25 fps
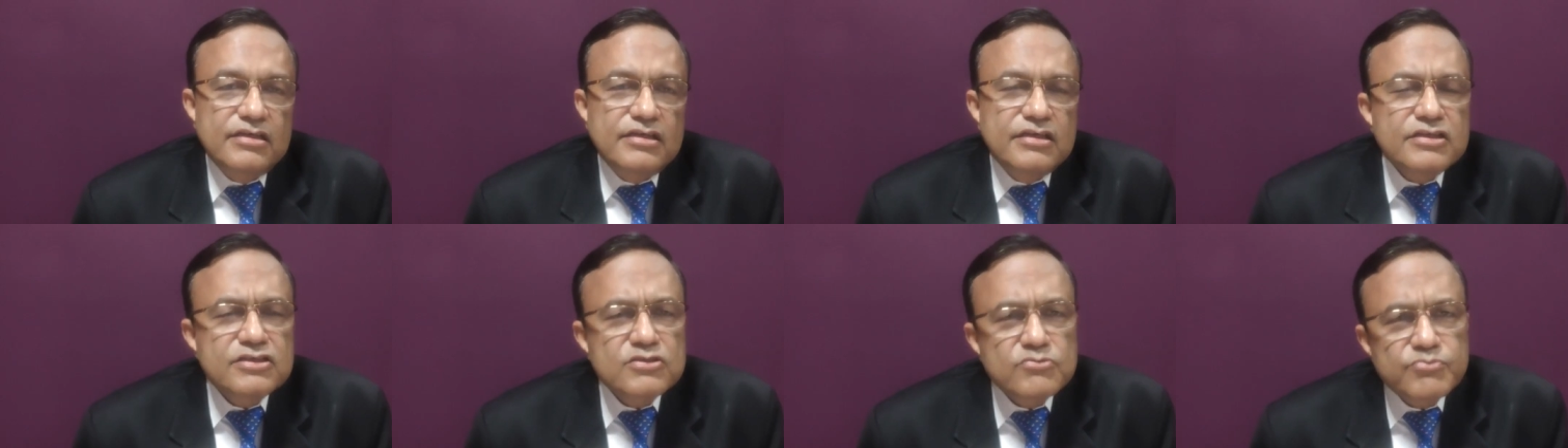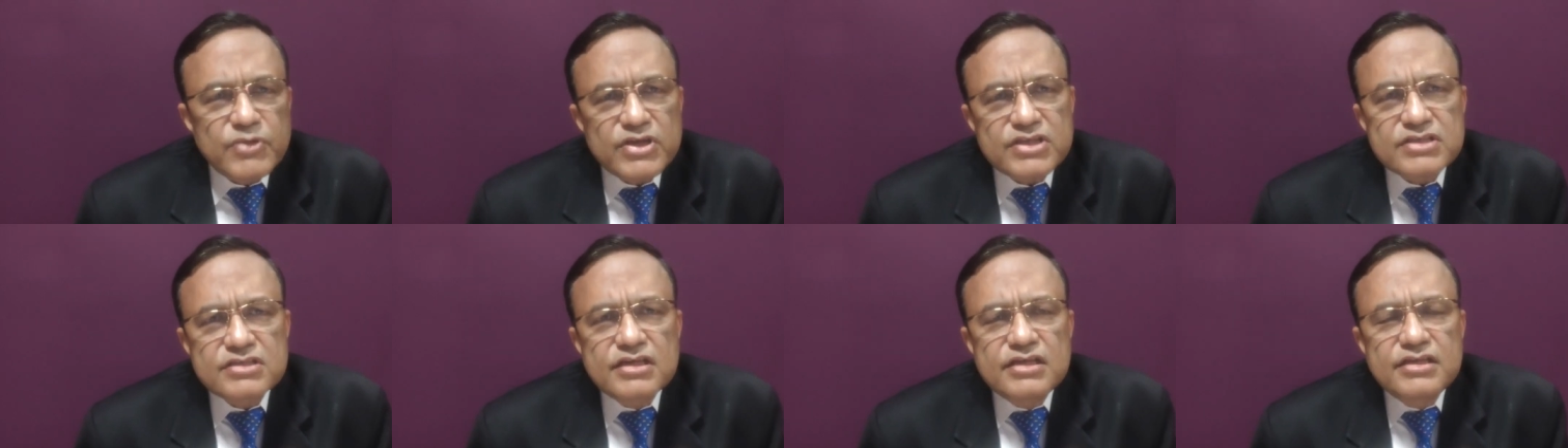
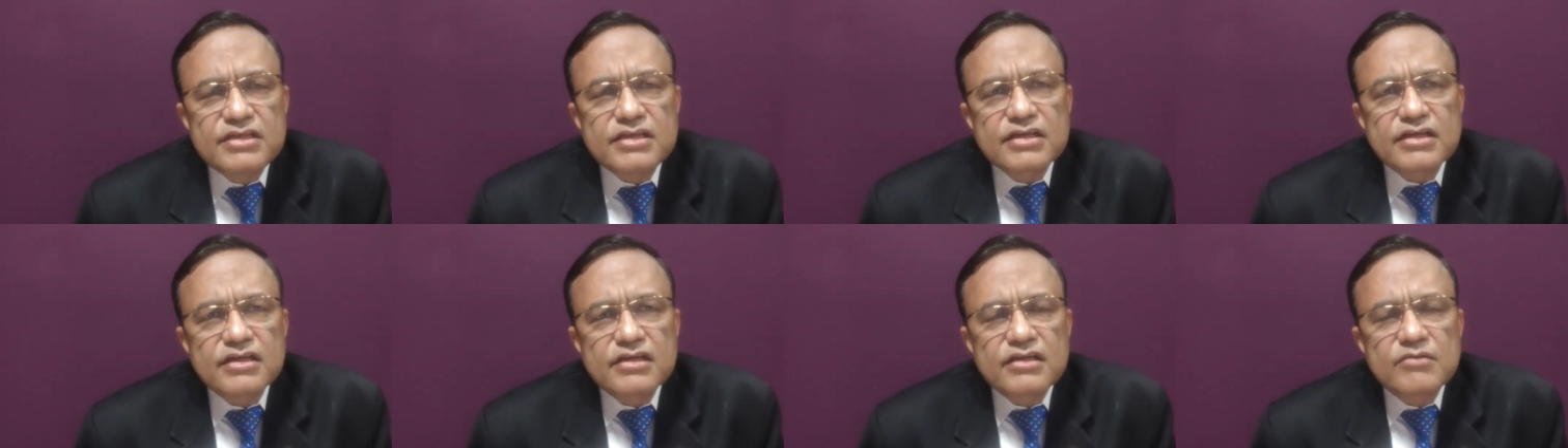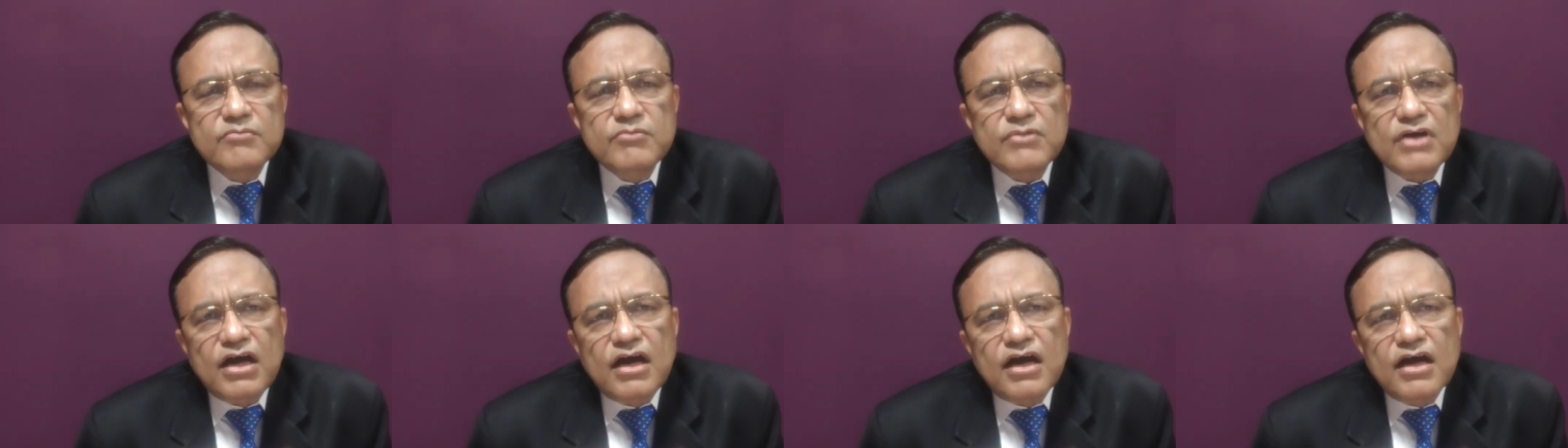Specialty
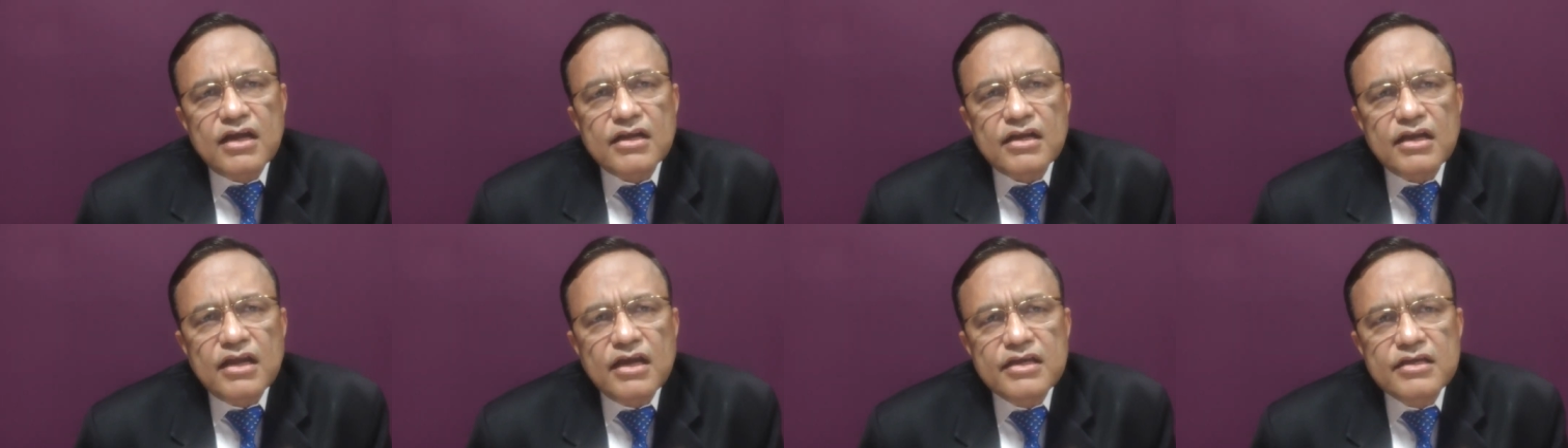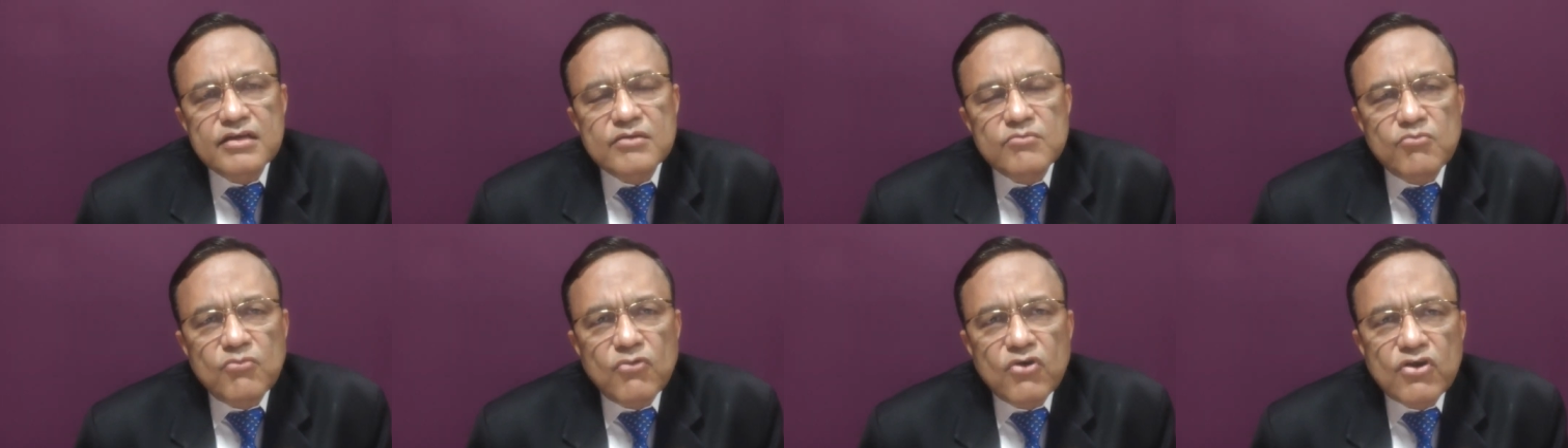club are
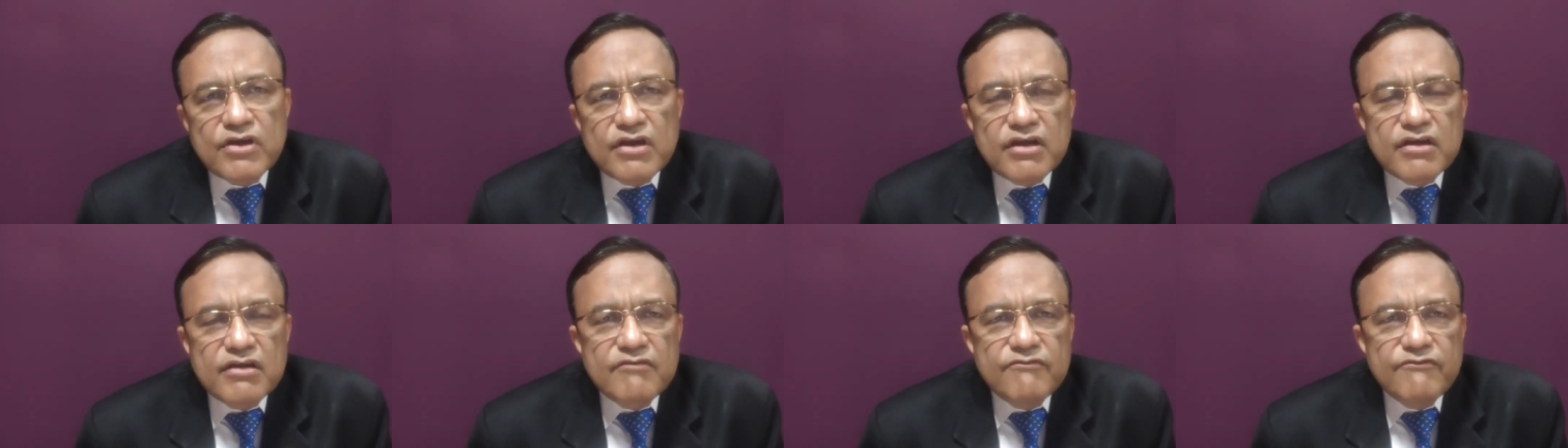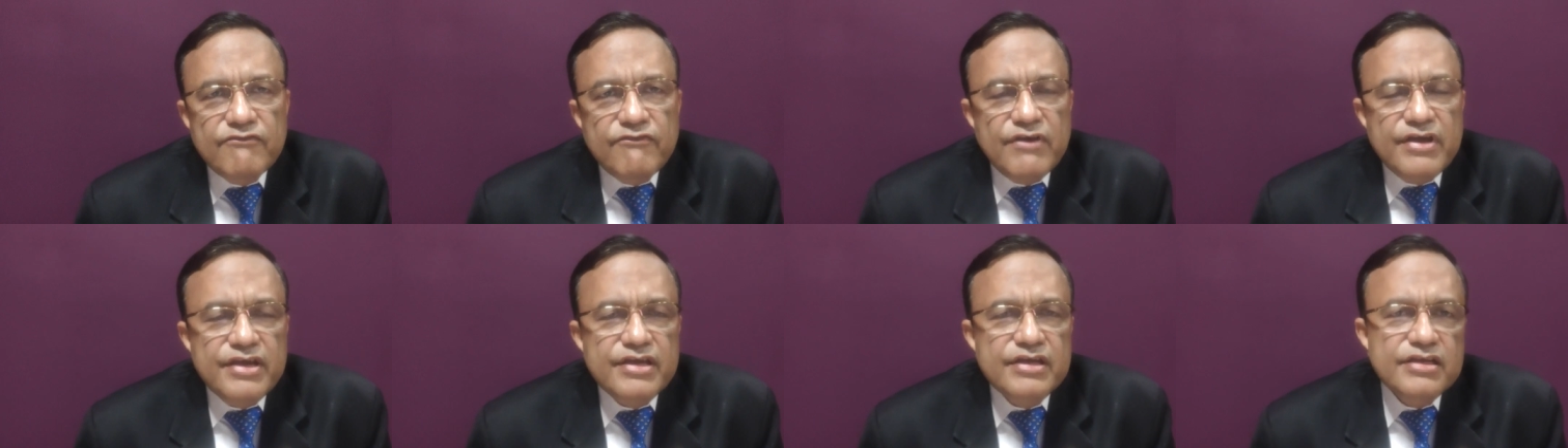like
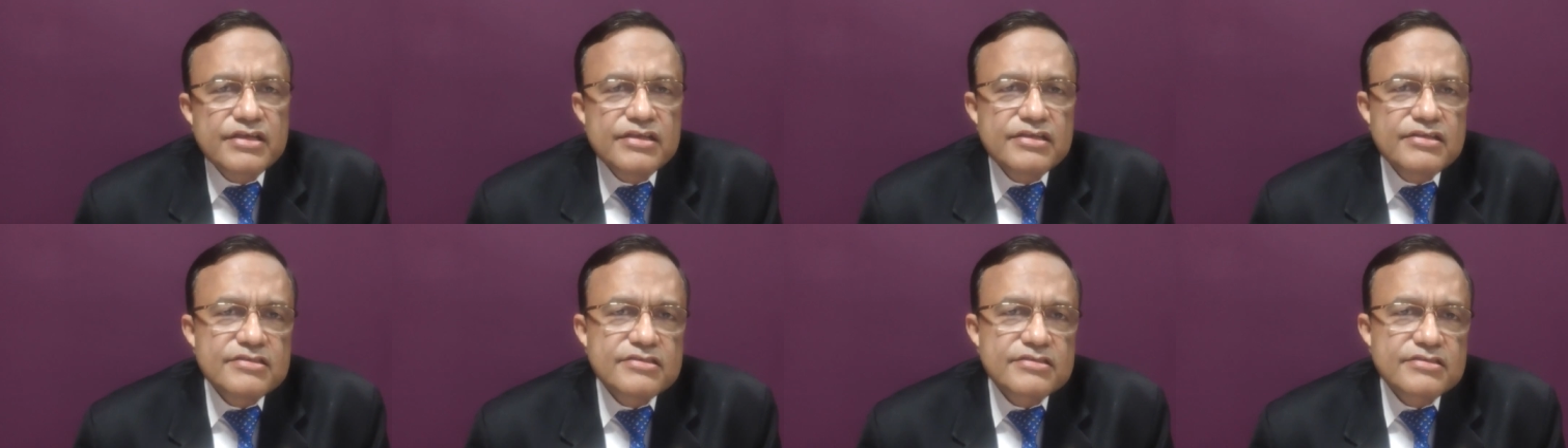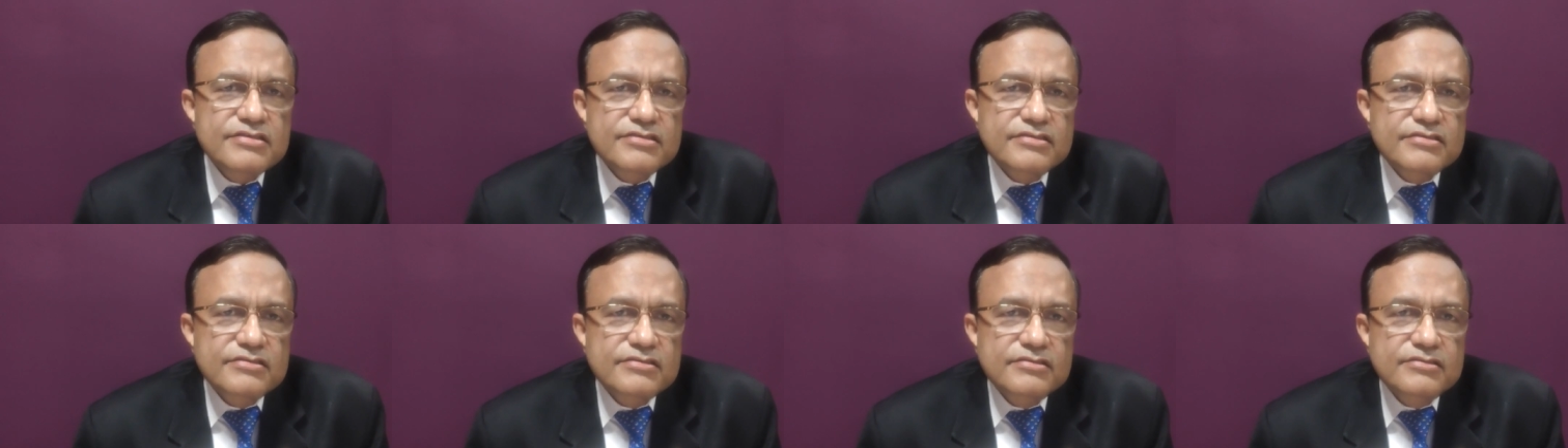modern
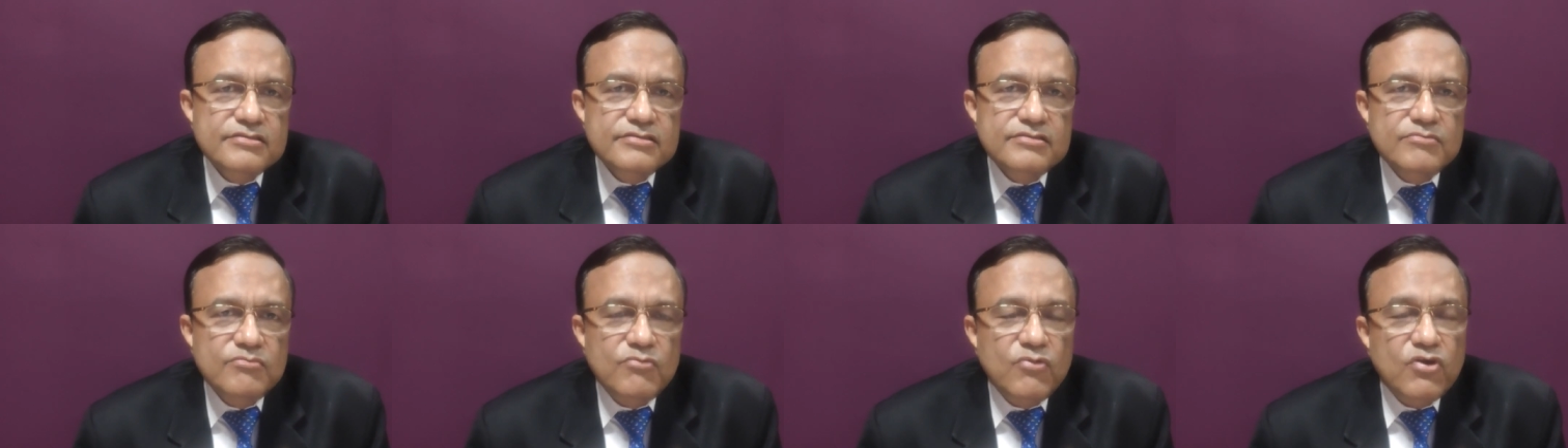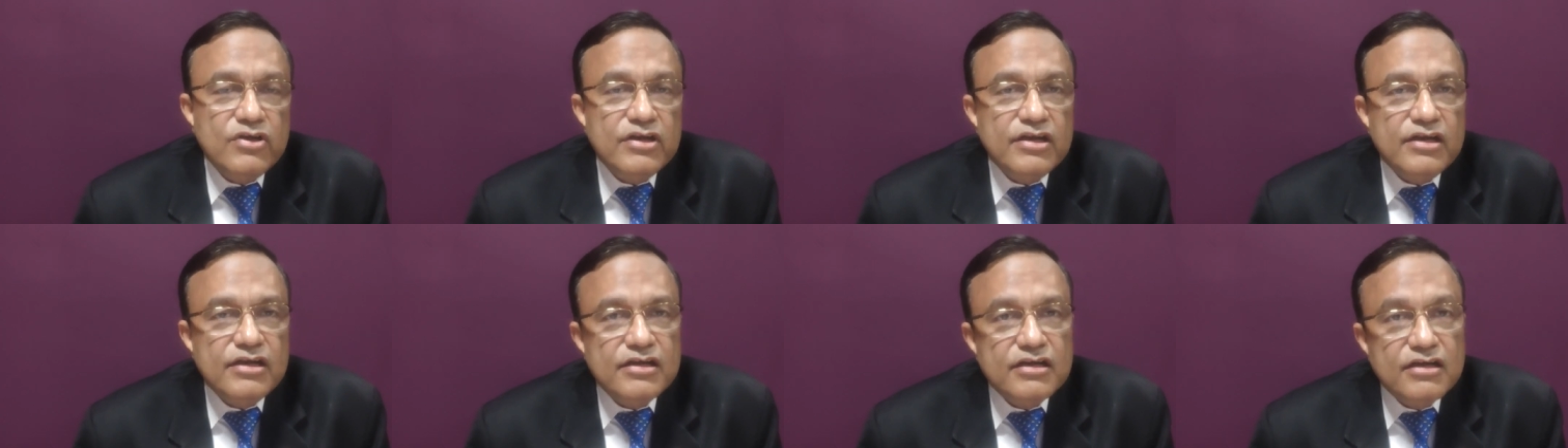vehicles,
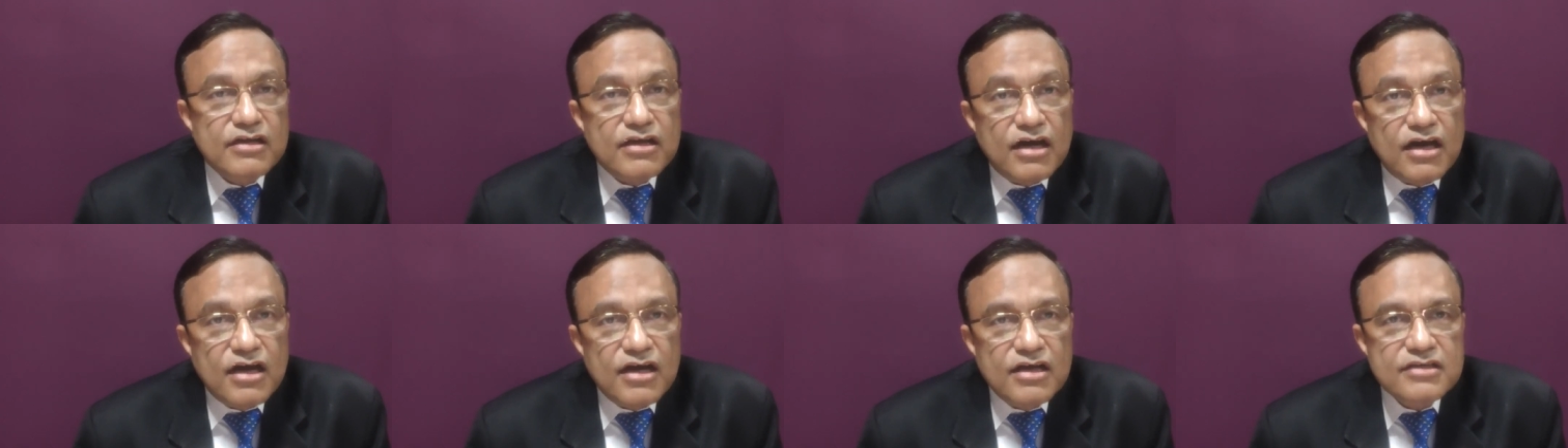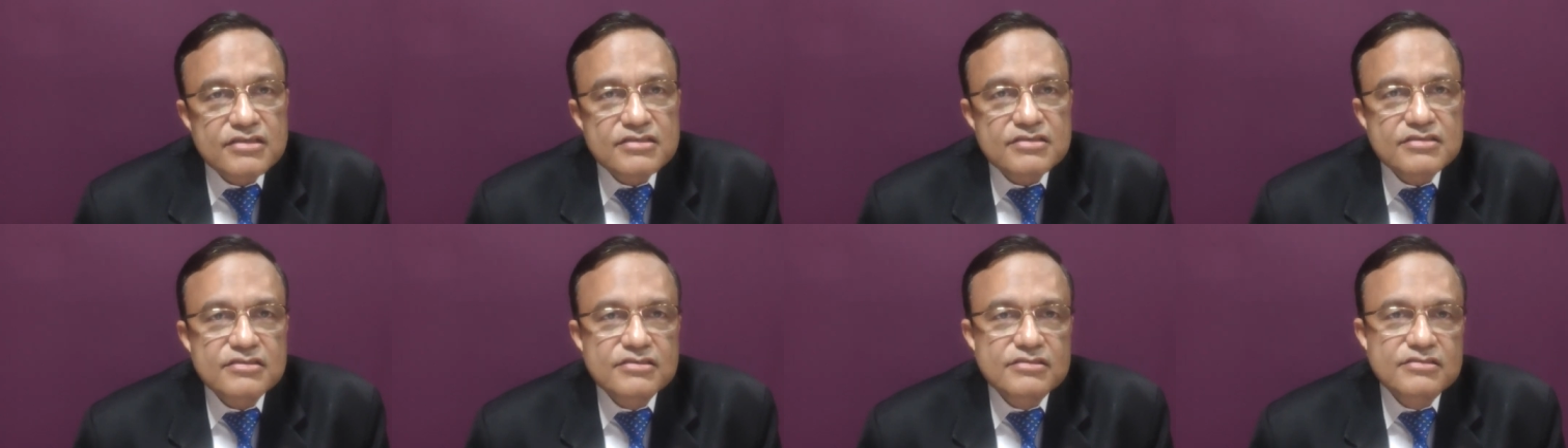model
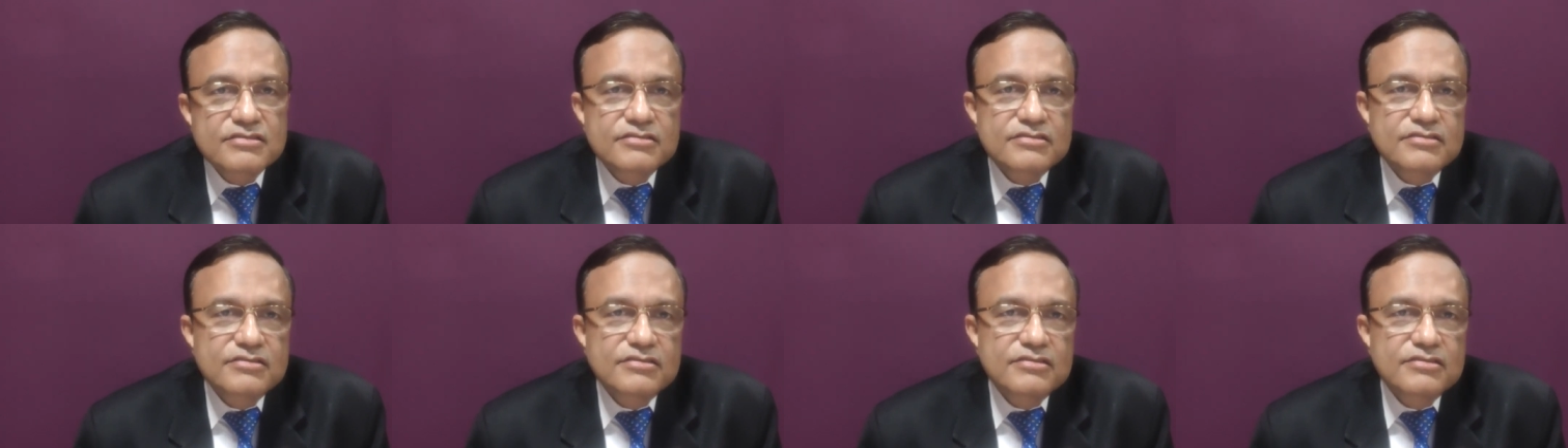cars,